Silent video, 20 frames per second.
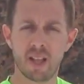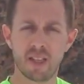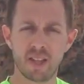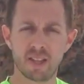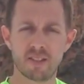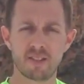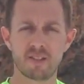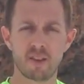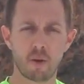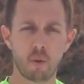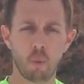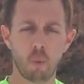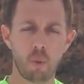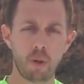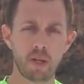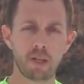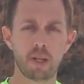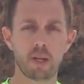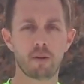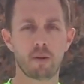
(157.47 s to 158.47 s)
this is a
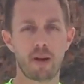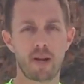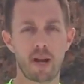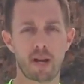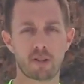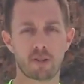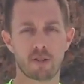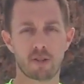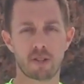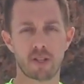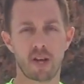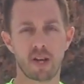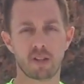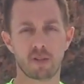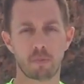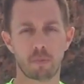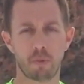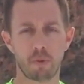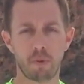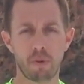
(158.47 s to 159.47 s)
really great
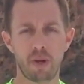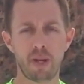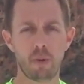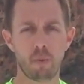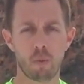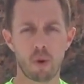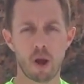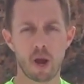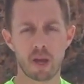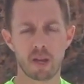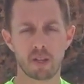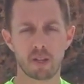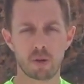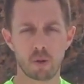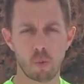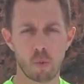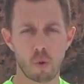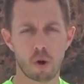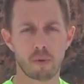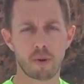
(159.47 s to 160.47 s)
exercise pre-run
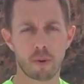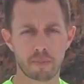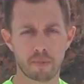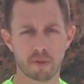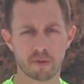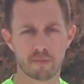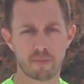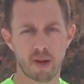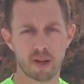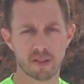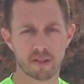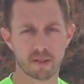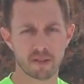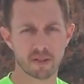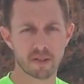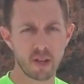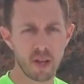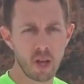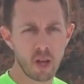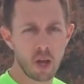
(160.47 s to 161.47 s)
to warm up those
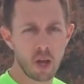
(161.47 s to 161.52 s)
muscles.